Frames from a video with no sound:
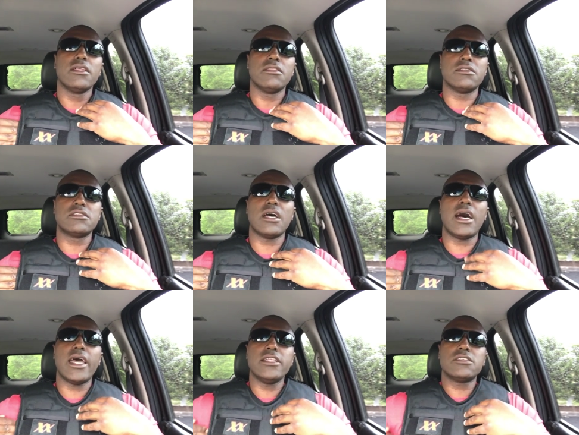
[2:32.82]
the
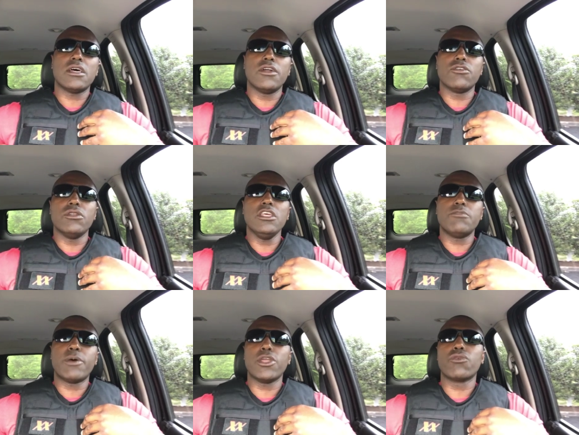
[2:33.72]
sides,
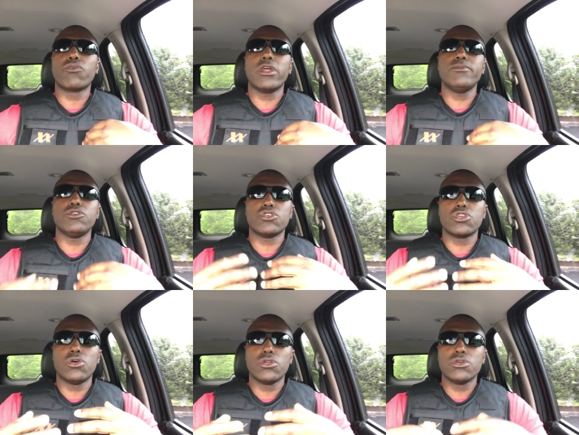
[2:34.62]
underneath by your ribs, your
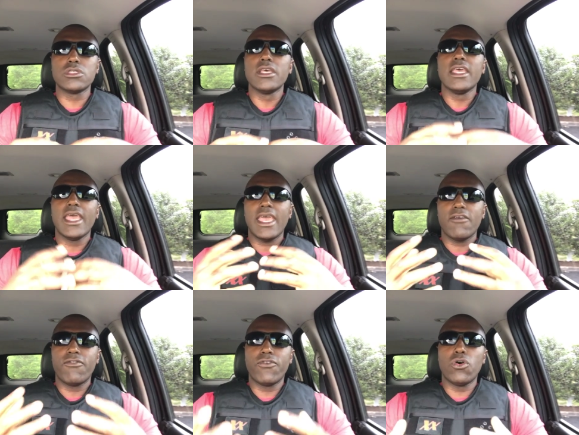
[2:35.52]
shoulders,
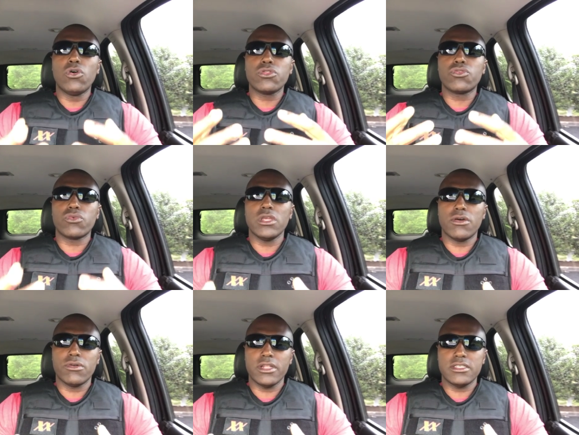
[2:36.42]
full three
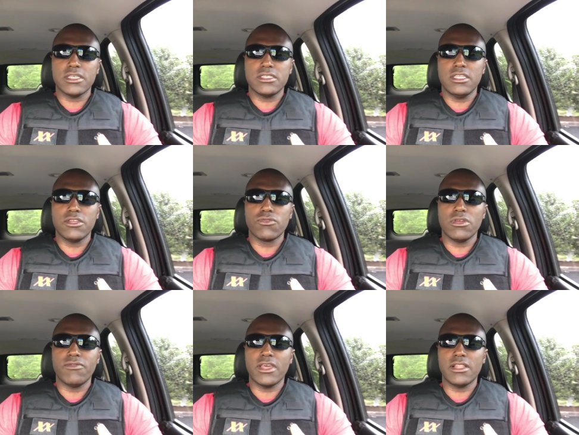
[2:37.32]
hundred sixty
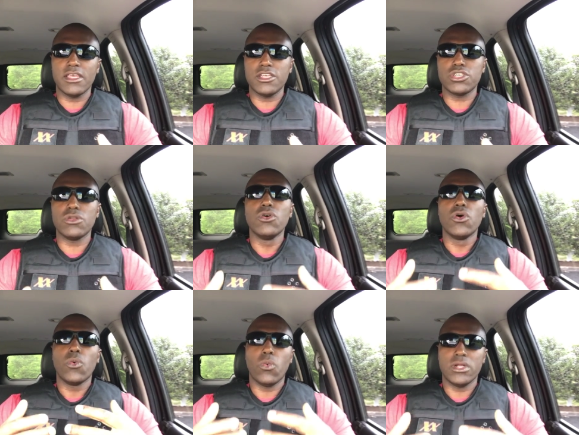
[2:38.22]
degree ventilation
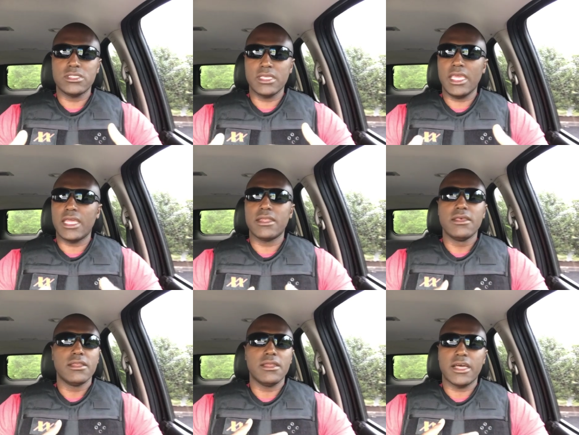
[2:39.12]
once again.
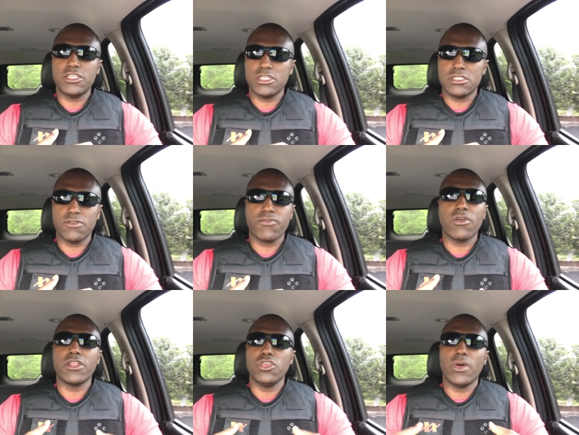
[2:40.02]
Not just the
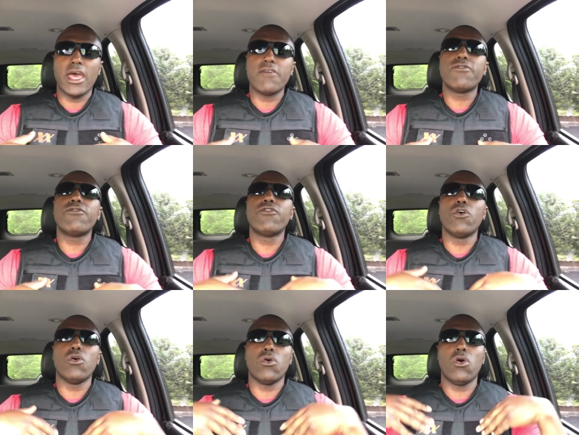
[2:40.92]
front, you have
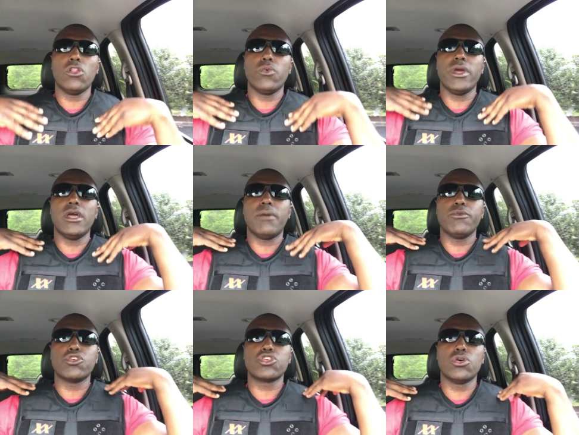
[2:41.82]
full all the way up
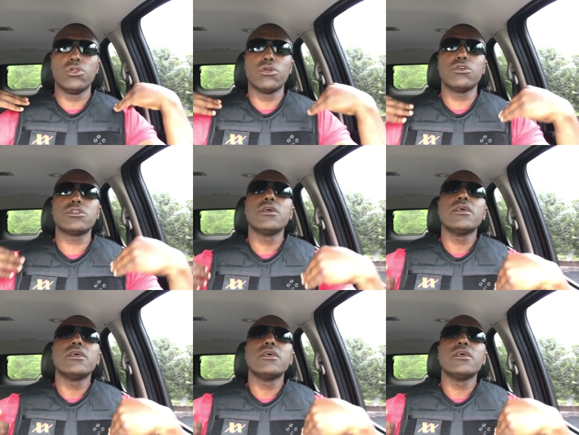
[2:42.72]
your shoulders,